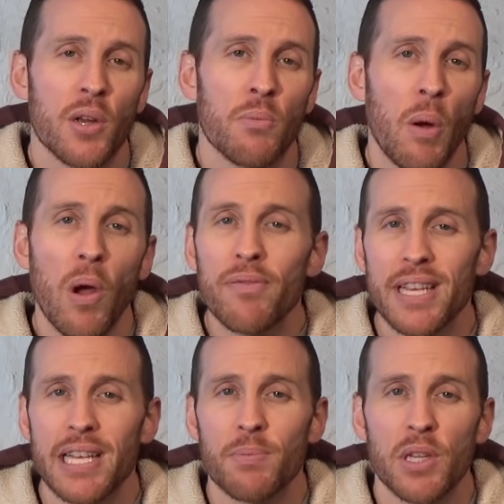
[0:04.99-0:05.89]
My wife has
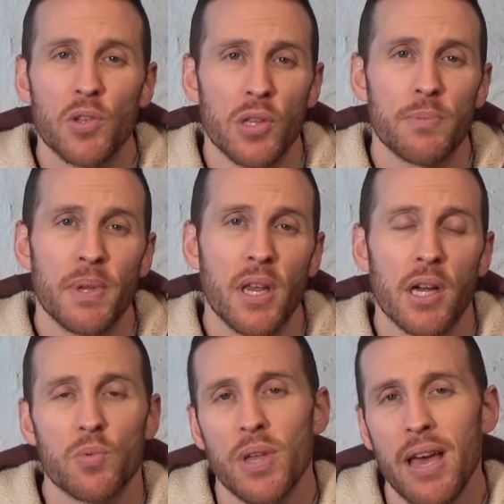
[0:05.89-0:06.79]
asked me to do this
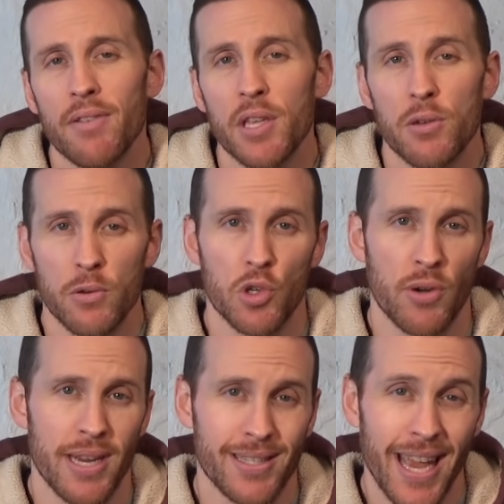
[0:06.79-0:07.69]
because we have a huge
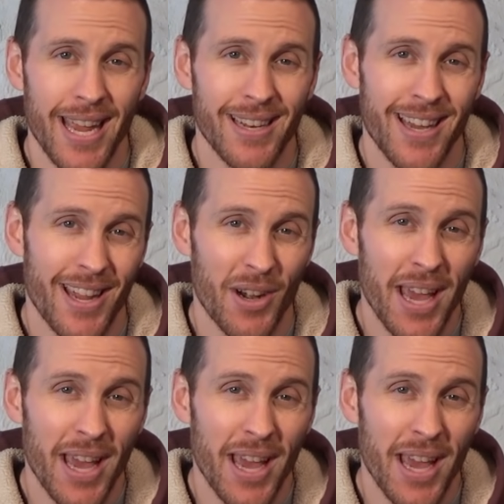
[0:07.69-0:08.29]
Great Dane and her